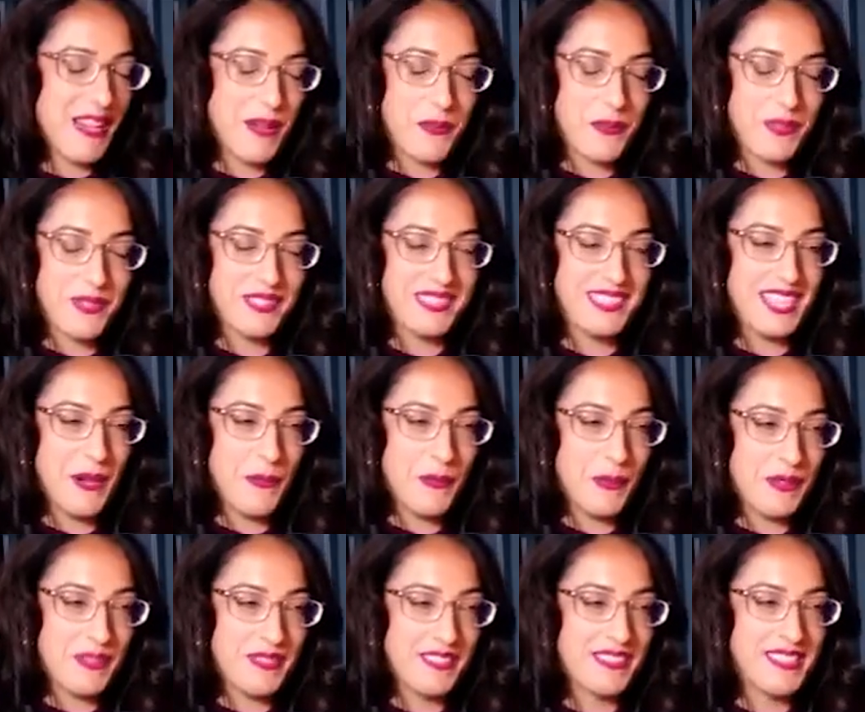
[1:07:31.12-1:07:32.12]

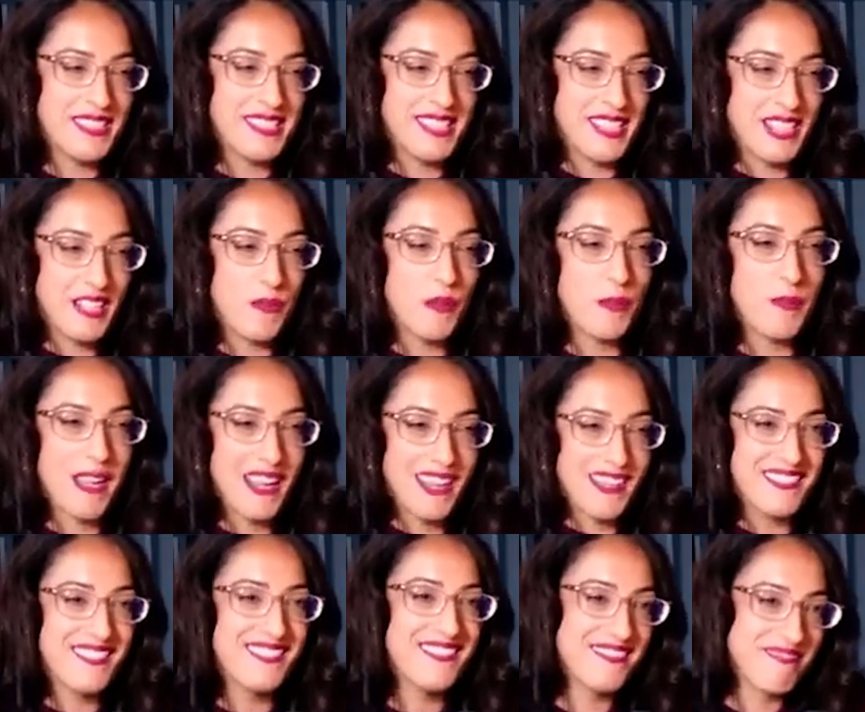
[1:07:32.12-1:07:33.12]
will still
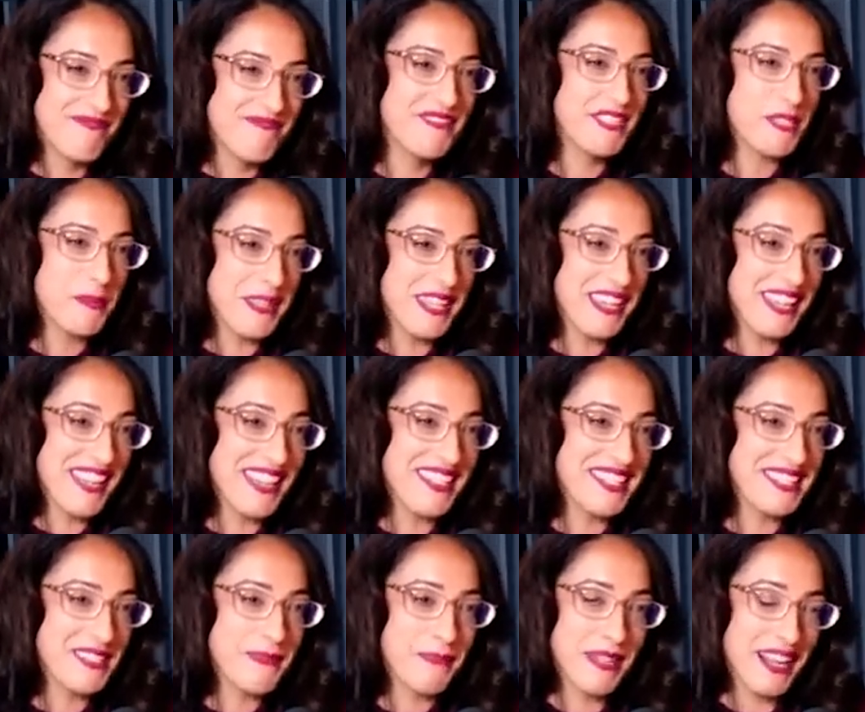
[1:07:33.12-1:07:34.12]
remain to be the
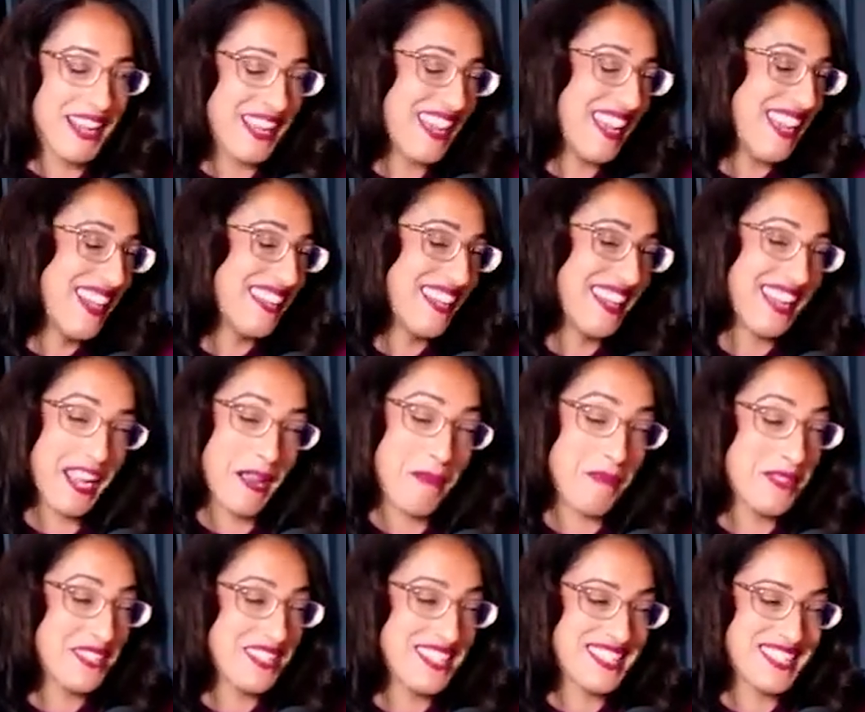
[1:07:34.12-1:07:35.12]
case, but I can't
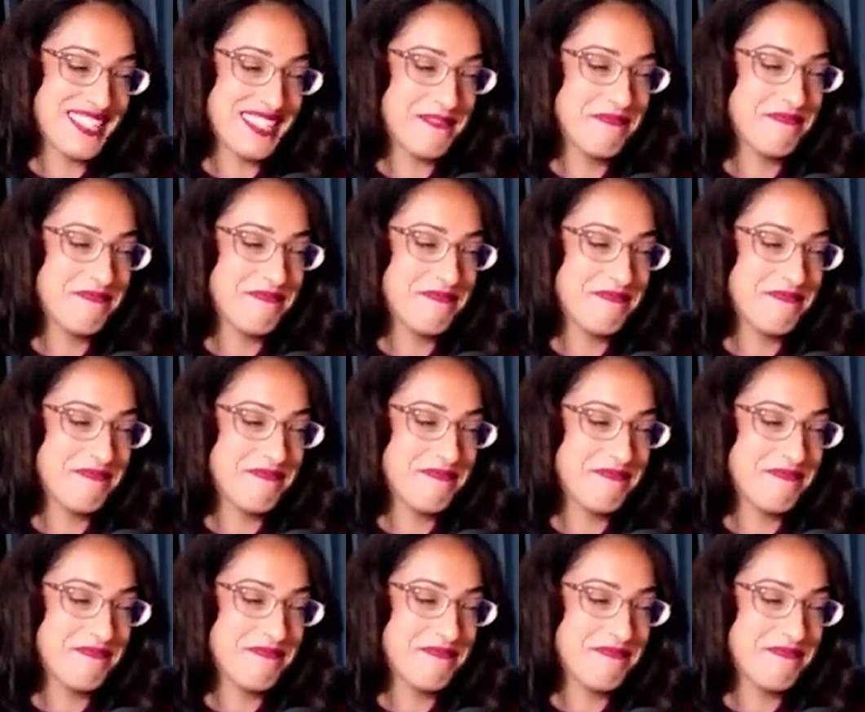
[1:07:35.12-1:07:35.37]
predict it.